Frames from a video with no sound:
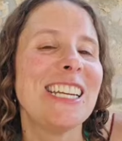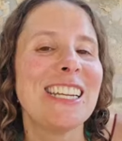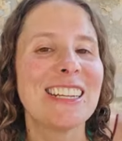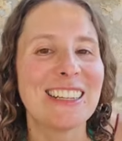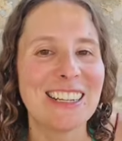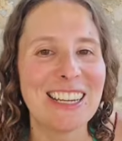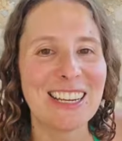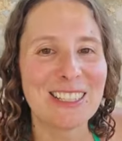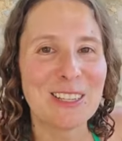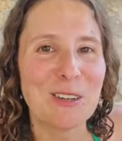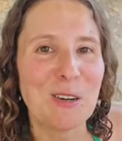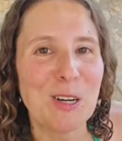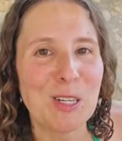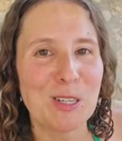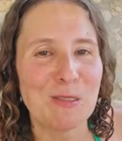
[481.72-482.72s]
here, he has a
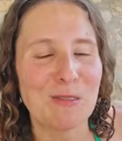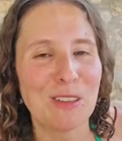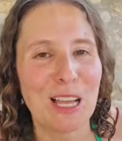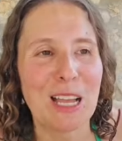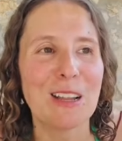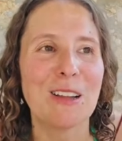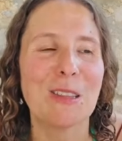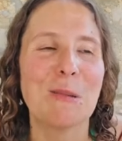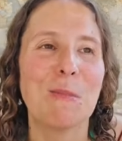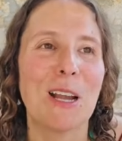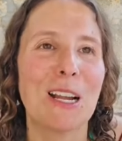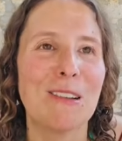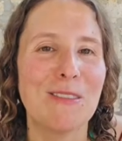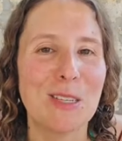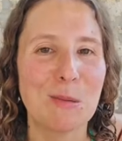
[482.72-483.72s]
Croatian flag on the
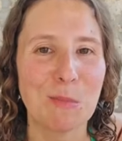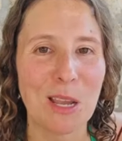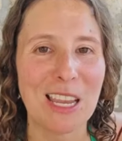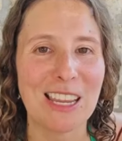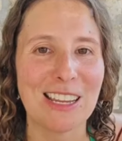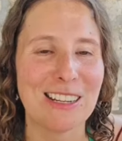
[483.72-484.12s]
back of his bike,